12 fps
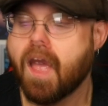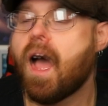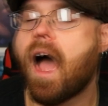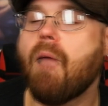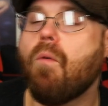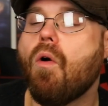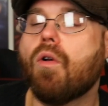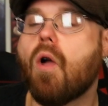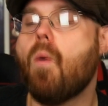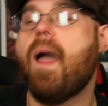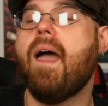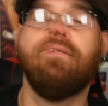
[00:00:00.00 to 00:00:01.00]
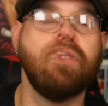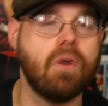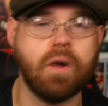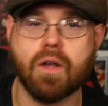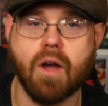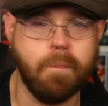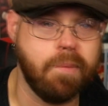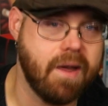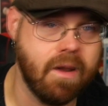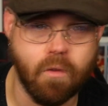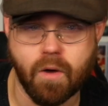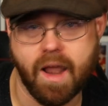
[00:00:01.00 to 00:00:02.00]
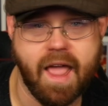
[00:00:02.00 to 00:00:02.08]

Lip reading: I won't go after a company or an